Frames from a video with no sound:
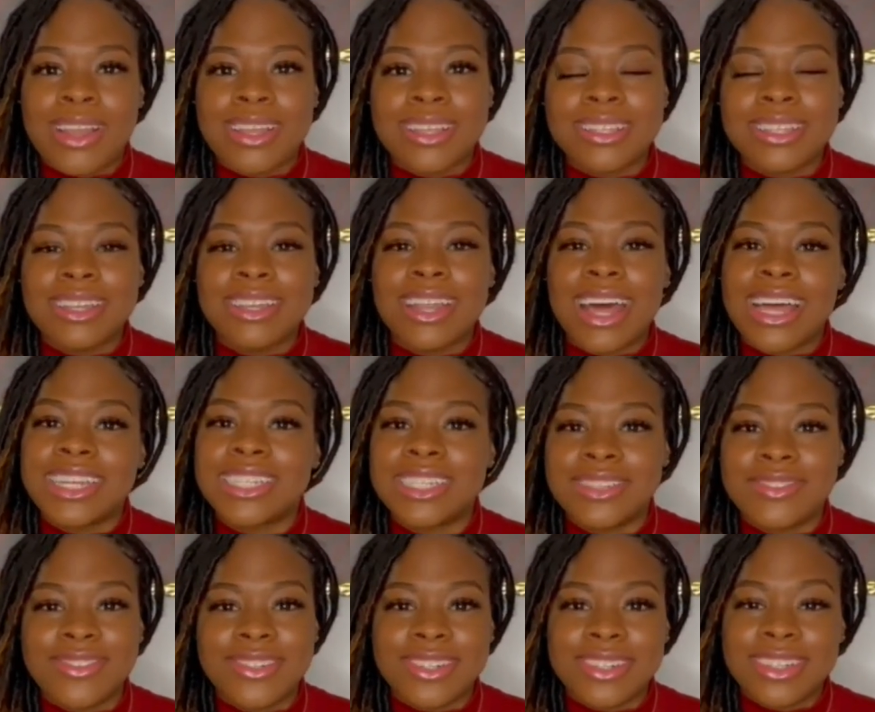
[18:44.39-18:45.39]
It's a
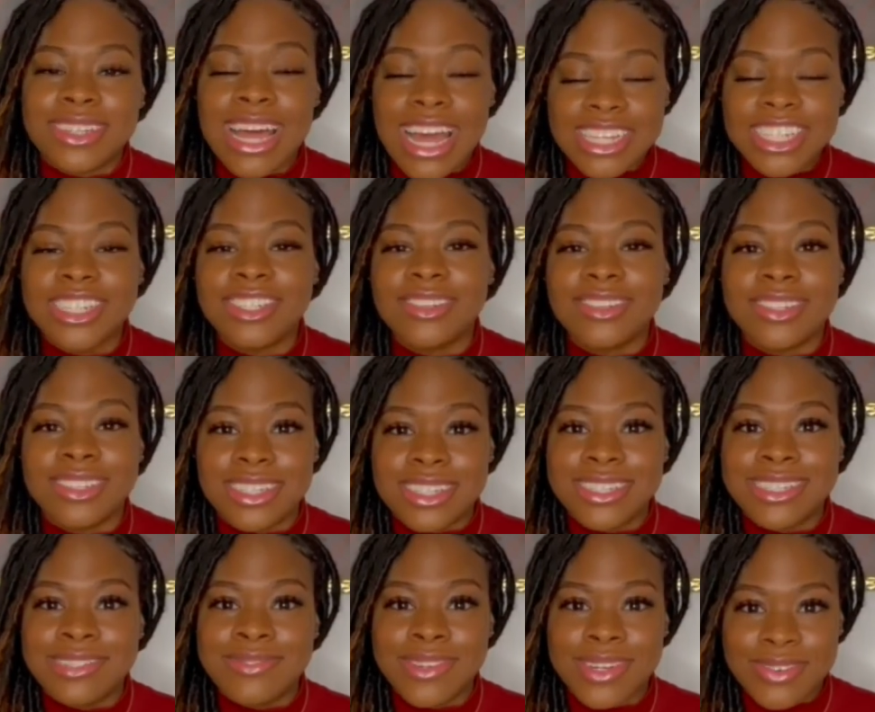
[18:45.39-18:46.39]
national
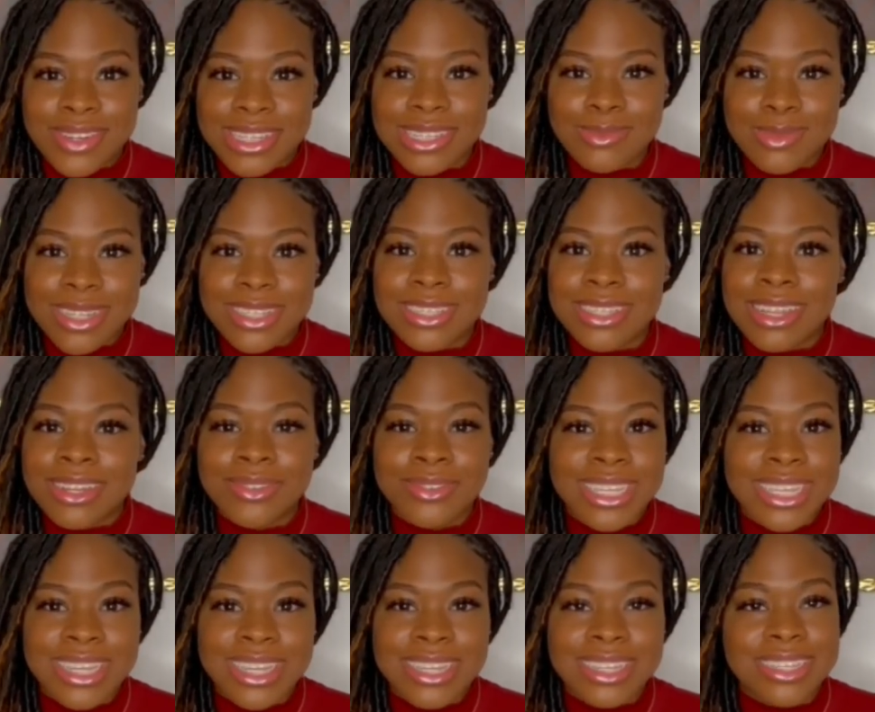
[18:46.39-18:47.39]
dish for Christmas and New
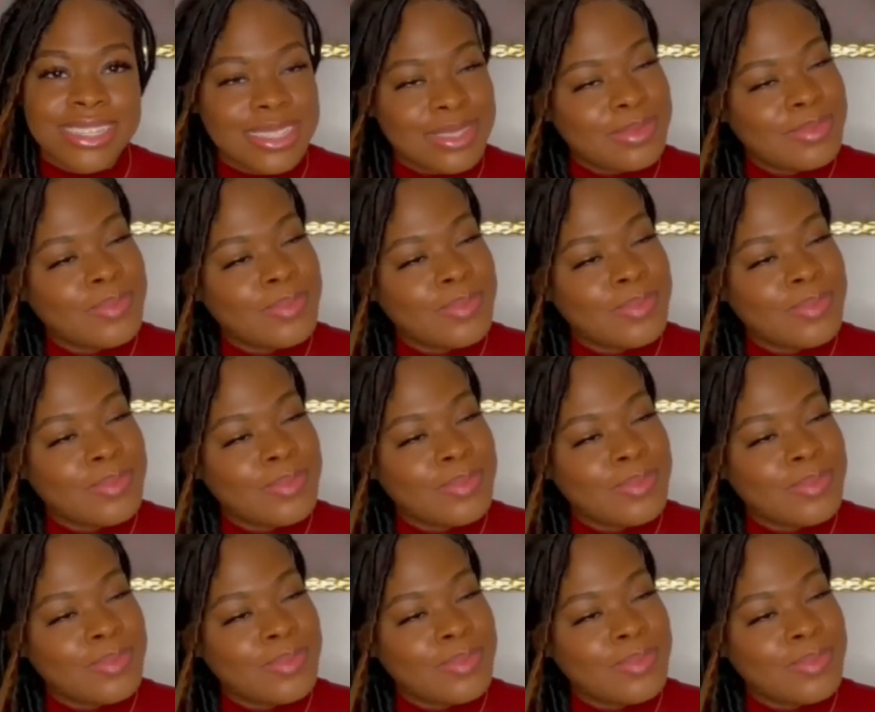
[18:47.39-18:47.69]
Year's.